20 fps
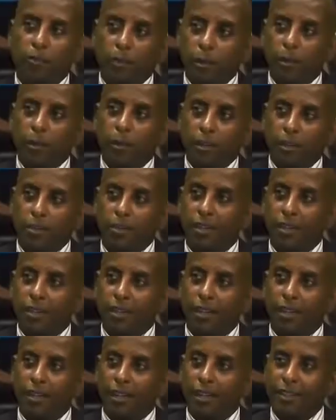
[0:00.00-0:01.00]
very much.
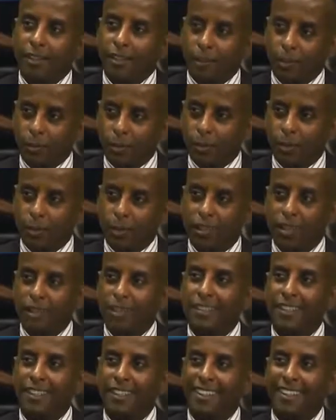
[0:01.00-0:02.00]
I take your
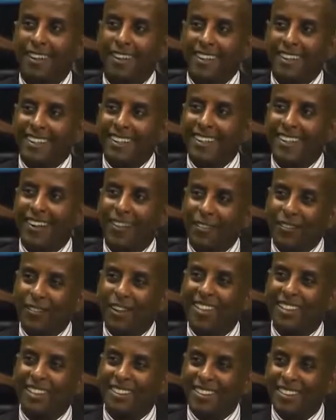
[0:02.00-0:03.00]
word, and I'll
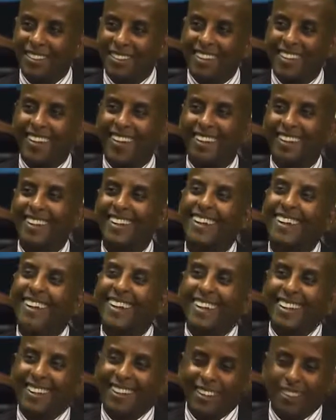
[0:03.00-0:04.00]
make sure that
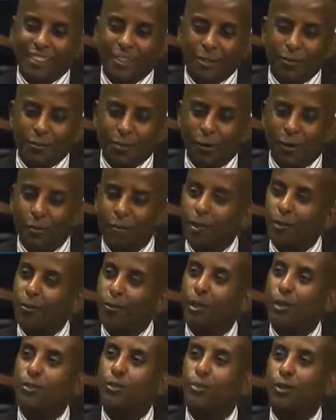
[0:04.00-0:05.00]
you involve in
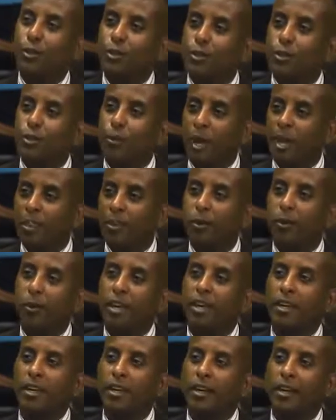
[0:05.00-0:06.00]
what we do. By the
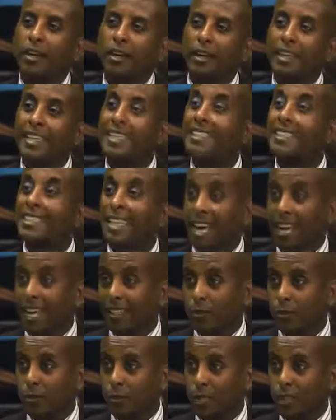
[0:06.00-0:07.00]
way, ESAT
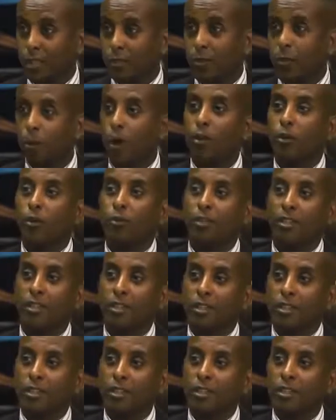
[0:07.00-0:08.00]
was one of
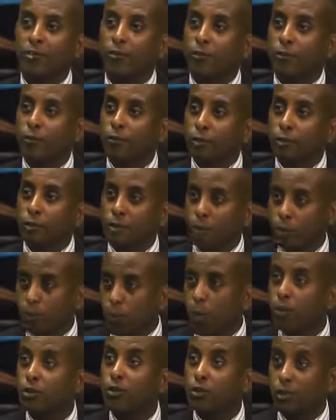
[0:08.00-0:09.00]
the
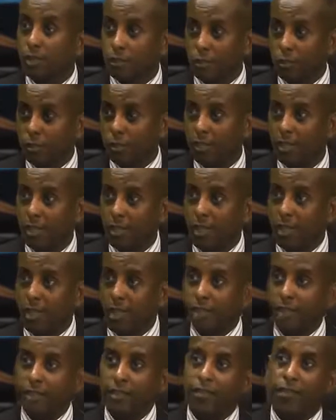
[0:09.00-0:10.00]
sponsors.
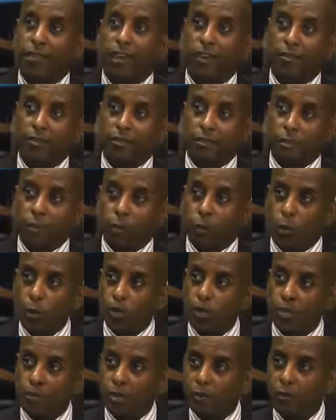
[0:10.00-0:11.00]
ESAT
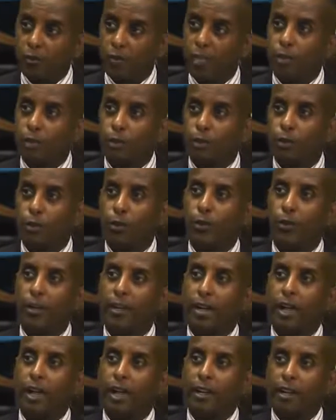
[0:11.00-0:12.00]
recorded the video
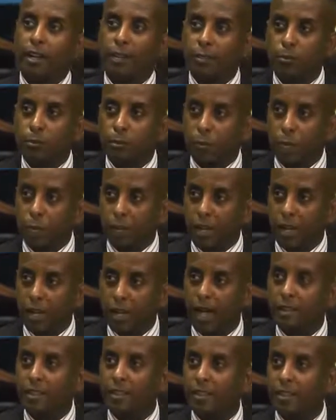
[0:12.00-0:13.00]
and it
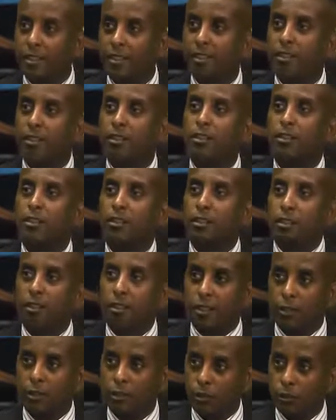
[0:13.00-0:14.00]
broadcasted it
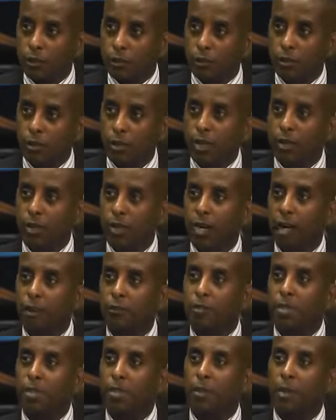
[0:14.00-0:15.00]
to
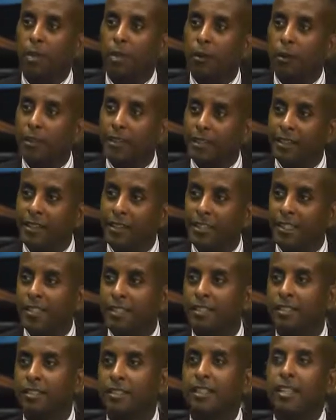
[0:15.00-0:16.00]
Africa, Middle
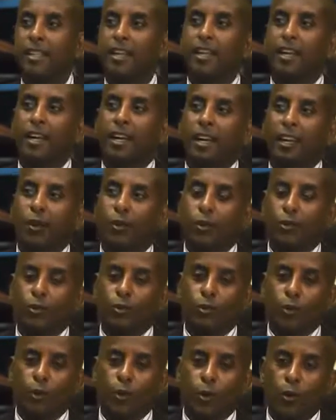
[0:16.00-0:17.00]
East, and
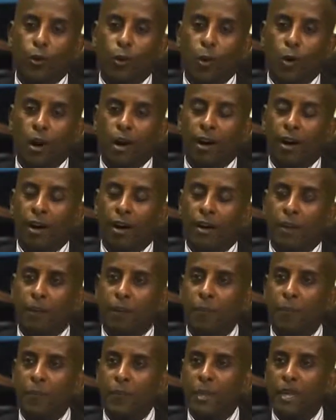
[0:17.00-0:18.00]

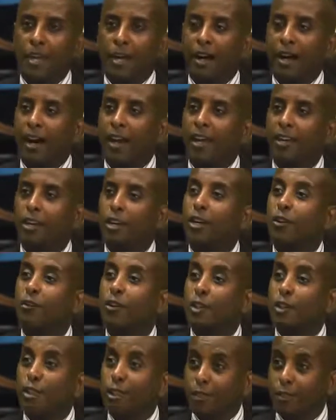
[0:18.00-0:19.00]
also I
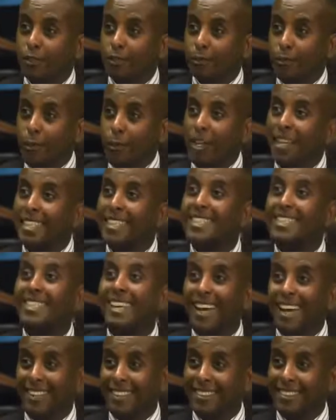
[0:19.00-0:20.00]
covered it for
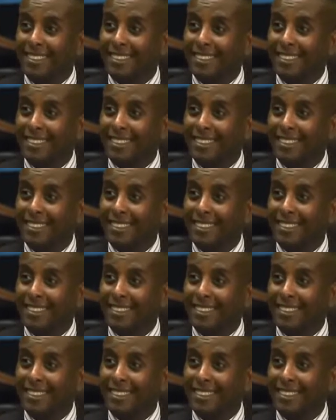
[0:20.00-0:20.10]
ESAT